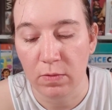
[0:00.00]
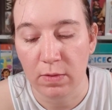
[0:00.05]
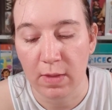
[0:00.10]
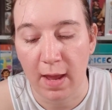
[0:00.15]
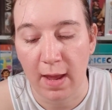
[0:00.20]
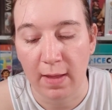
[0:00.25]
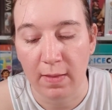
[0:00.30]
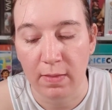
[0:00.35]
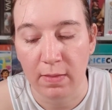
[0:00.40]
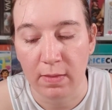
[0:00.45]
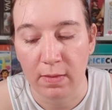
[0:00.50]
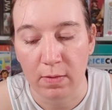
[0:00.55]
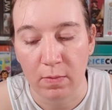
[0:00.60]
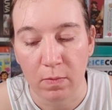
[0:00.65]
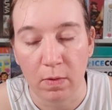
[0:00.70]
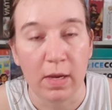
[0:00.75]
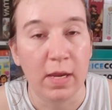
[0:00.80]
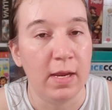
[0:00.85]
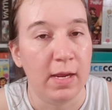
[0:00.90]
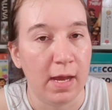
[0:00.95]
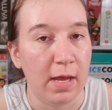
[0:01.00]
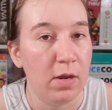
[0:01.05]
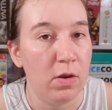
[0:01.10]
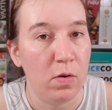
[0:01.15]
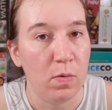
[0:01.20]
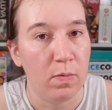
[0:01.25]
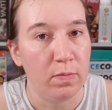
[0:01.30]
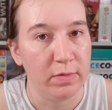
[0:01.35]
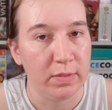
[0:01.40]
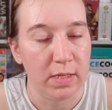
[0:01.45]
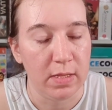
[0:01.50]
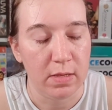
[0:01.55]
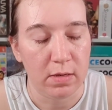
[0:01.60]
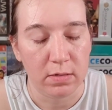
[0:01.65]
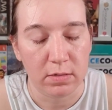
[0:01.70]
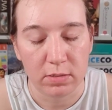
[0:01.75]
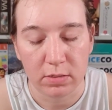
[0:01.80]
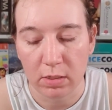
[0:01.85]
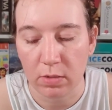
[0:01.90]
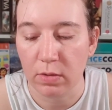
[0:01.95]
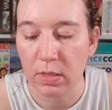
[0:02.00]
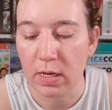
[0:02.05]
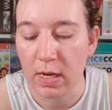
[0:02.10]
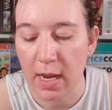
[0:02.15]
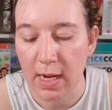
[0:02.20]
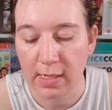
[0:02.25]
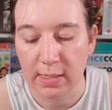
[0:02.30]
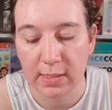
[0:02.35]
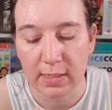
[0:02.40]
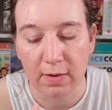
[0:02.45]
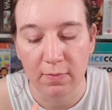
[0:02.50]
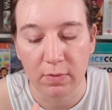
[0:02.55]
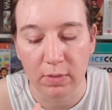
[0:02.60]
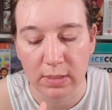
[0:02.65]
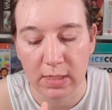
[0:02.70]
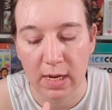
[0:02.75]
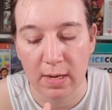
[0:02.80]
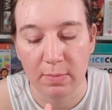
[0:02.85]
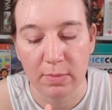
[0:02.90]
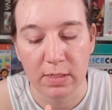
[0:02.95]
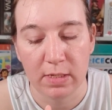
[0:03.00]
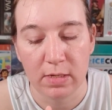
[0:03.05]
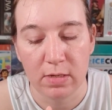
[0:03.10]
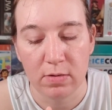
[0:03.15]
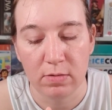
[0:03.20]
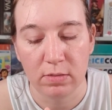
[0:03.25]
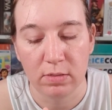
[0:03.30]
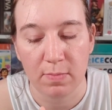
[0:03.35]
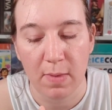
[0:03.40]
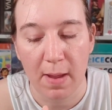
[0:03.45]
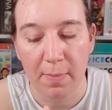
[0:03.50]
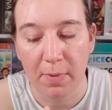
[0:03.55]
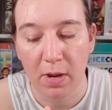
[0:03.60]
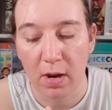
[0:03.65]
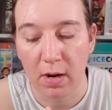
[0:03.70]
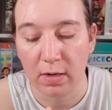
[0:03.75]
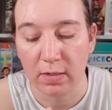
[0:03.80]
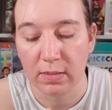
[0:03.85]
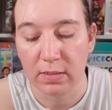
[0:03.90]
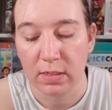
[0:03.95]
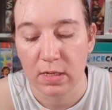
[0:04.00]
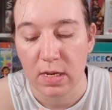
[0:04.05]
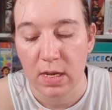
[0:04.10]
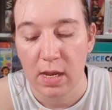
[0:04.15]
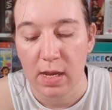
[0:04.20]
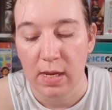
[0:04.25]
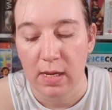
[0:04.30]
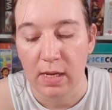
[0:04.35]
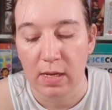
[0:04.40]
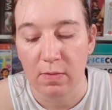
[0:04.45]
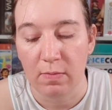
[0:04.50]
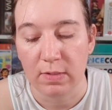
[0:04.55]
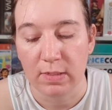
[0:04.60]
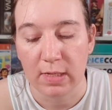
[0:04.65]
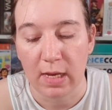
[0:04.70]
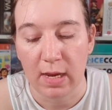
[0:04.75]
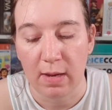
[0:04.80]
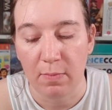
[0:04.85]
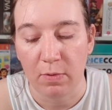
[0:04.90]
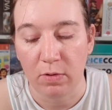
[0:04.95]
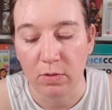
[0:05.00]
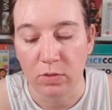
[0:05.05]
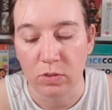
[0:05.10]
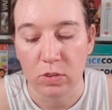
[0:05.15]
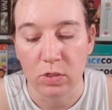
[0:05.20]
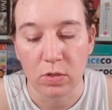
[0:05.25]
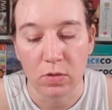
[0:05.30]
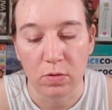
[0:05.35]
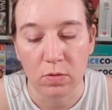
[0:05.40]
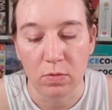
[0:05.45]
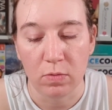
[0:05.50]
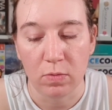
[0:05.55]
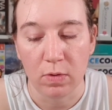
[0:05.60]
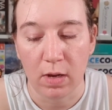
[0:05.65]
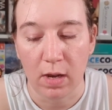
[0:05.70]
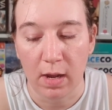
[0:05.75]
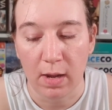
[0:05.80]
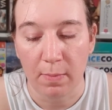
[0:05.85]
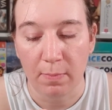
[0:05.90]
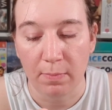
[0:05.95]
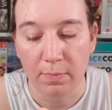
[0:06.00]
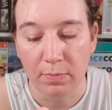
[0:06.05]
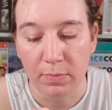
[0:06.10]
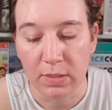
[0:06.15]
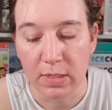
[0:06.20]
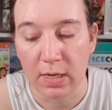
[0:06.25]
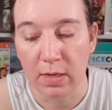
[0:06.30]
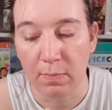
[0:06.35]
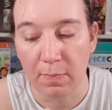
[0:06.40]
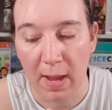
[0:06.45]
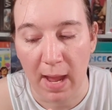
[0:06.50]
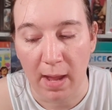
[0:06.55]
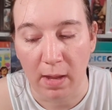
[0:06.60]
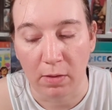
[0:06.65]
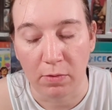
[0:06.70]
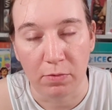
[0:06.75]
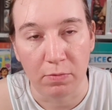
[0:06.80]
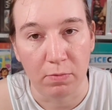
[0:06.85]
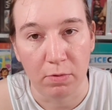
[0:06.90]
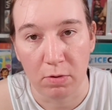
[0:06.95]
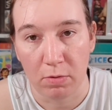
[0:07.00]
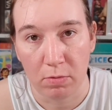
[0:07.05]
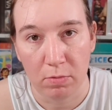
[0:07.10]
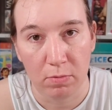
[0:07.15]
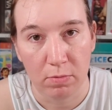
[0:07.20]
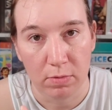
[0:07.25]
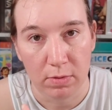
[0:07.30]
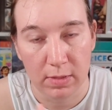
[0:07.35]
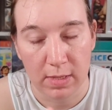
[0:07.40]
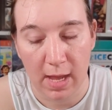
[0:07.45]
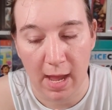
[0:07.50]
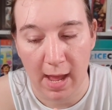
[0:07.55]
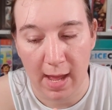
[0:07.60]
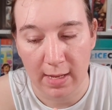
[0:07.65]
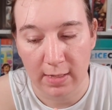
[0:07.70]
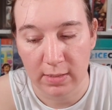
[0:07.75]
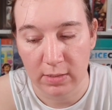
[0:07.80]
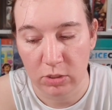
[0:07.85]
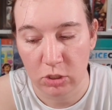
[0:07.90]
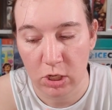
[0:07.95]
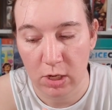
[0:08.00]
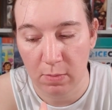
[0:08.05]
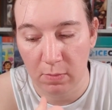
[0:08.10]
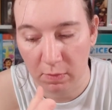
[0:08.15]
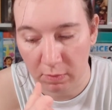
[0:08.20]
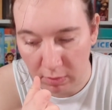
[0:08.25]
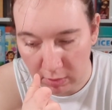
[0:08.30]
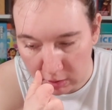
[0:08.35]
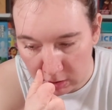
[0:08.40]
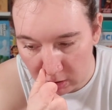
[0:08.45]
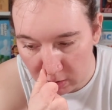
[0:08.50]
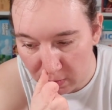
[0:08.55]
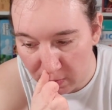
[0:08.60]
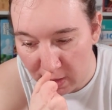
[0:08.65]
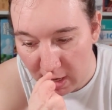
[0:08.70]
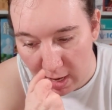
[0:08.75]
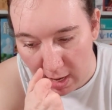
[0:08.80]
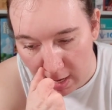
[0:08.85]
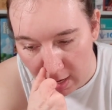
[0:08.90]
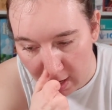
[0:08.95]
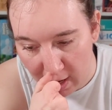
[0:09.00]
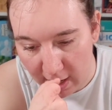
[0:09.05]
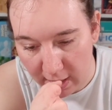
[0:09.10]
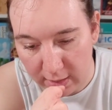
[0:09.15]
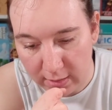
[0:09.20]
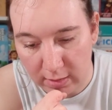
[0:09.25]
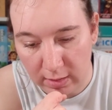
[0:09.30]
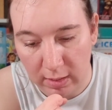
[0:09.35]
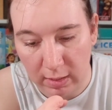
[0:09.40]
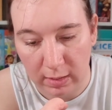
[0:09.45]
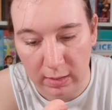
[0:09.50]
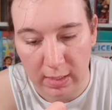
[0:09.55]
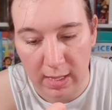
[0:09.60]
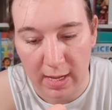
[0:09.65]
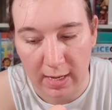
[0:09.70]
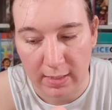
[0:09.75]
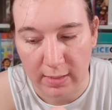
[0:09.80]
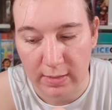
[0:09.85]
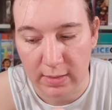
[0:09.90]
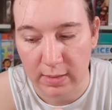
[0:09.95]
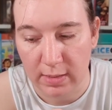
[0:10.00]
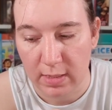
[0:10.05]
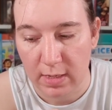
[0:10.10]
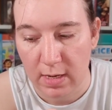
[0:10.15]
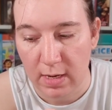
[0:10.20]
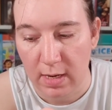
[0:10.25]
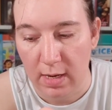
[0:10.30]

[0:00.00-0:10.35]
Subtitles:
that, he kind of knew what was in there. So the next several times he used map cards, he was able to dig back through that chamber of the tomb and collect